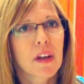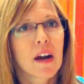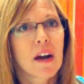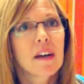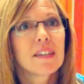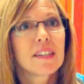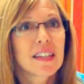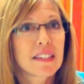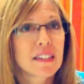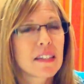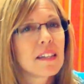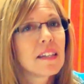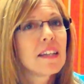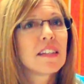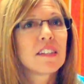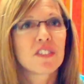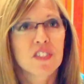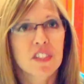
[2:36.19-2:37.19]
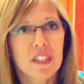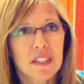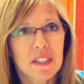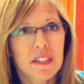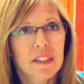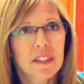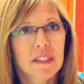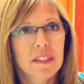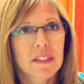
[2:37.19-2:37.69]
Our destiny is
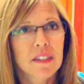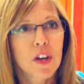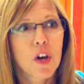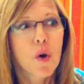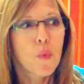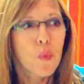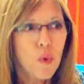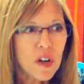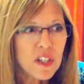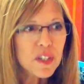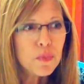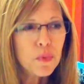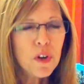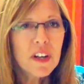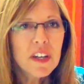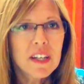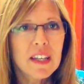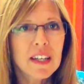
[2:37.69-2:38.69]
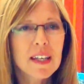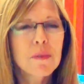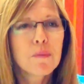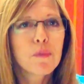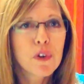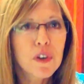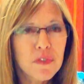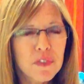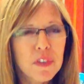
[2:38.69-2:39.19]
Jesus. Once we're in him,
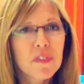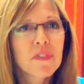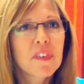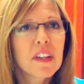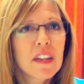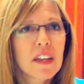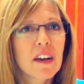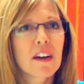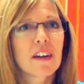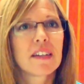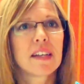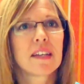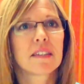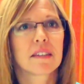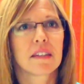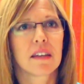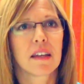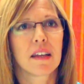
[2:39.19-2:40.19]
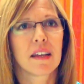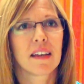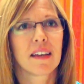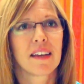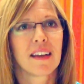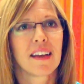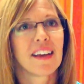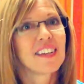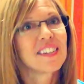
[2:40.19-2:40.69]
we're fulfilling our destiny.
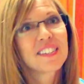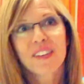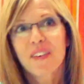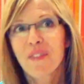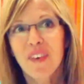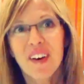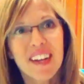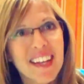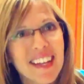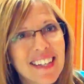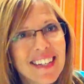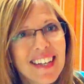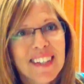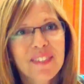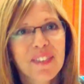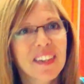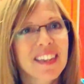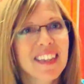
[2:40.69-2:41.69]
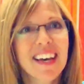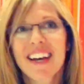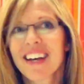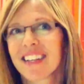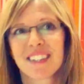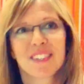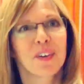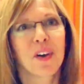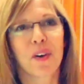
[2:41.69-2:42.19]
So what he does with
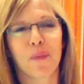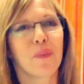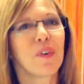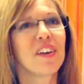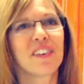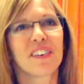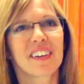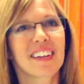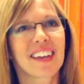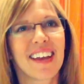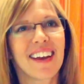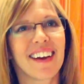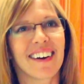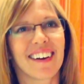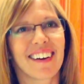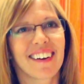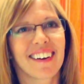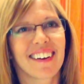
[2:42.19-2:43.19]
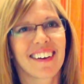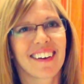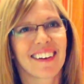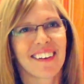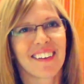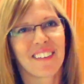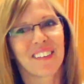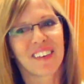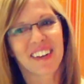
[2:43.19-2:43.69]
us, we don't care.
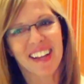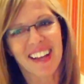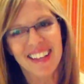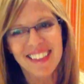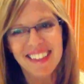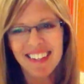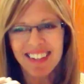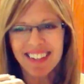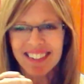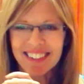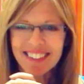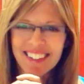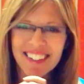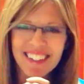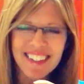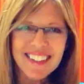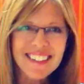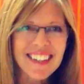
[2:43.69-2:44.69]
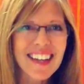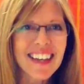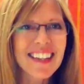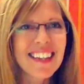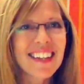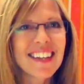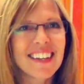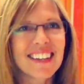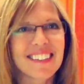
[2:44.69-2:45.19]
We're like this and he's
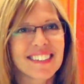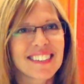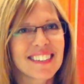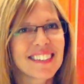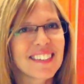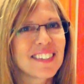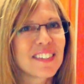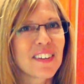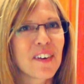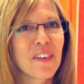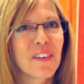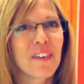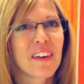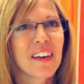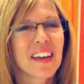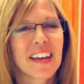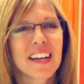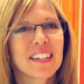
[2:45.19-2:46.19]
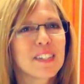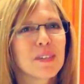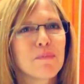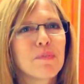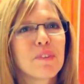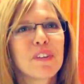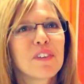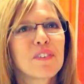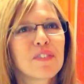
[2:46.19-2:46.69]
like this. And so it's a
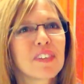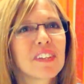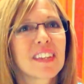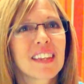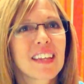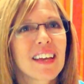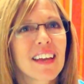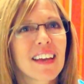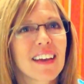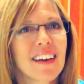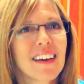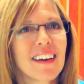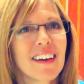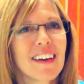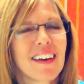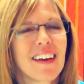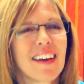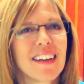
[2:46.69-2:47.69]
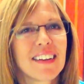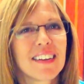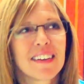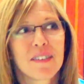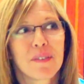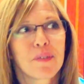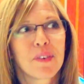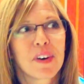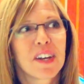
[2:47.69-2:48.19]
beautiful thing. And
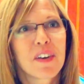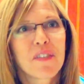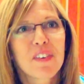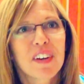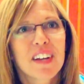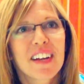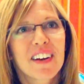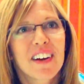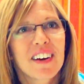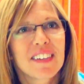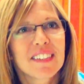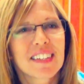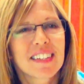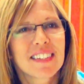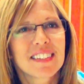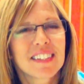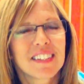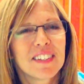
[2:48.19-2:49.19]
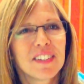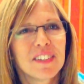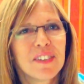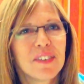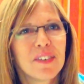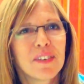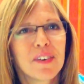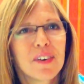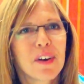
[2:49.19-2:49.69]
whatever he calls us to
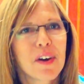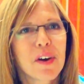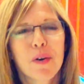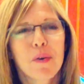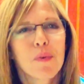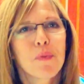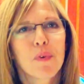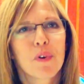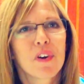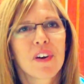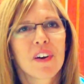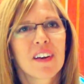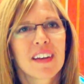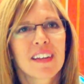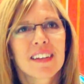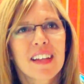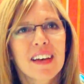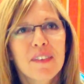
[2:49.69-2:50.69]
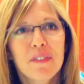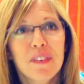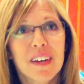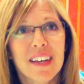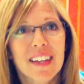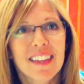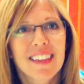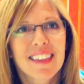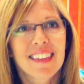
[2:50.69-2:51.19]
do, we're in love
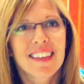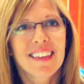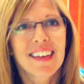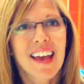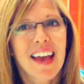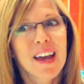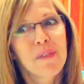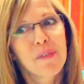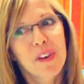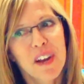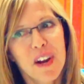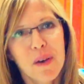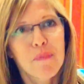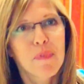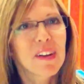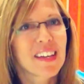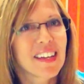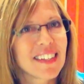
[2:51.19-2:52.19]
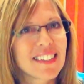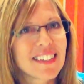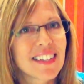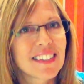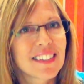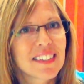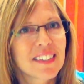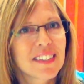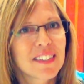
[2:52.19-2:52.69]
with. And we are bringing
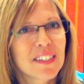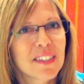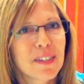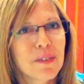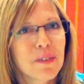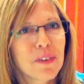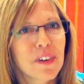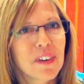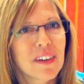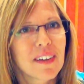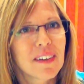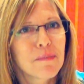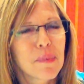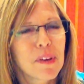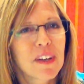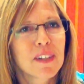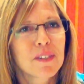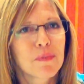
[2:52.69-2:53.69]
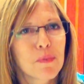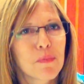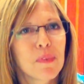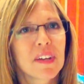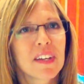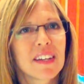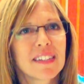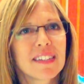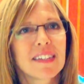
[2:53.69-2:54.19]
justice to the world because we're
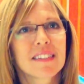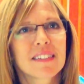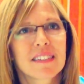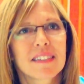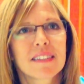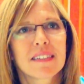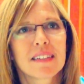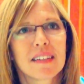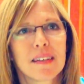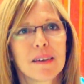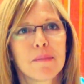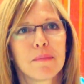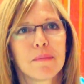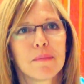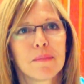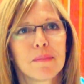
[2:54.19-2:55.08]
bringing justice to him.